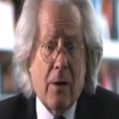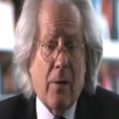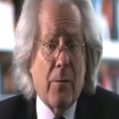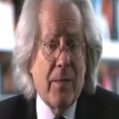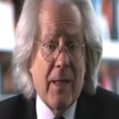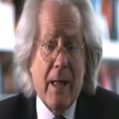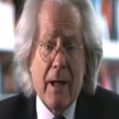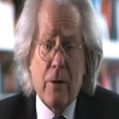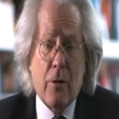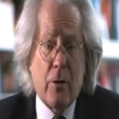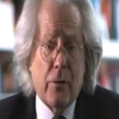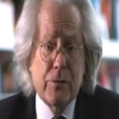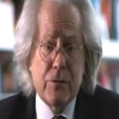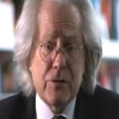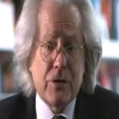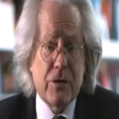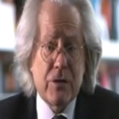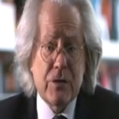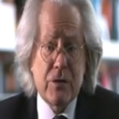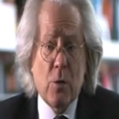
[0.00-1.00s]
on their
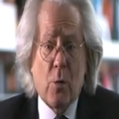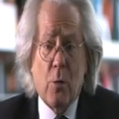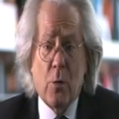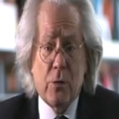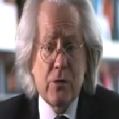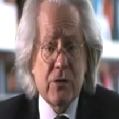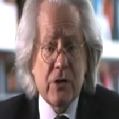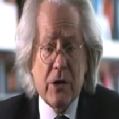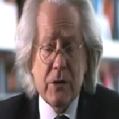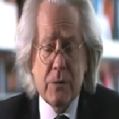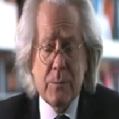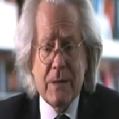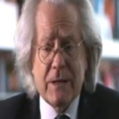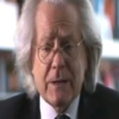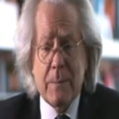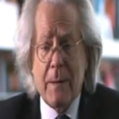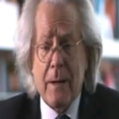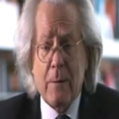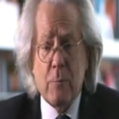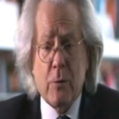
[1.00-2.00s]
conscience or judgment
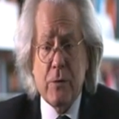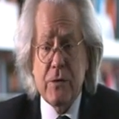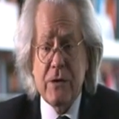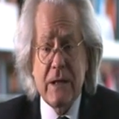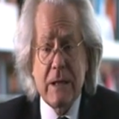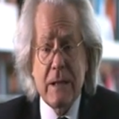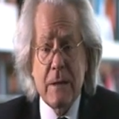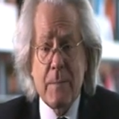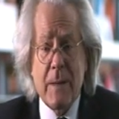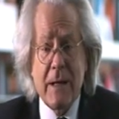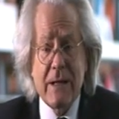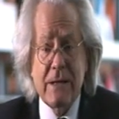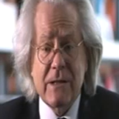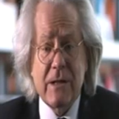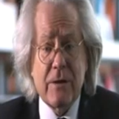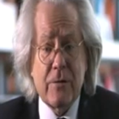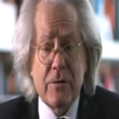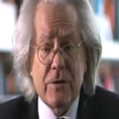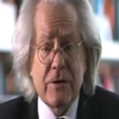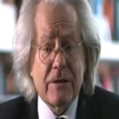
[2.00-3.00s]
about what's in the best
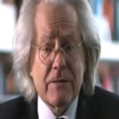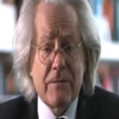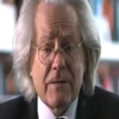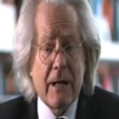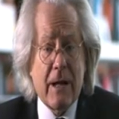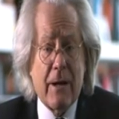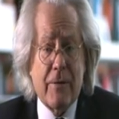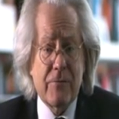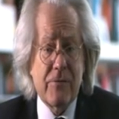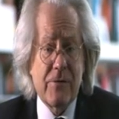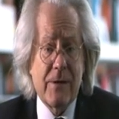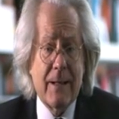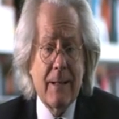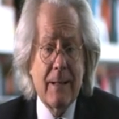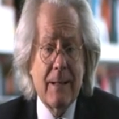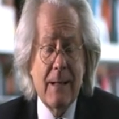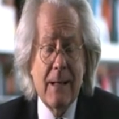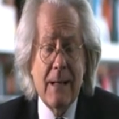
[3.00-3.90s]
interests of the country.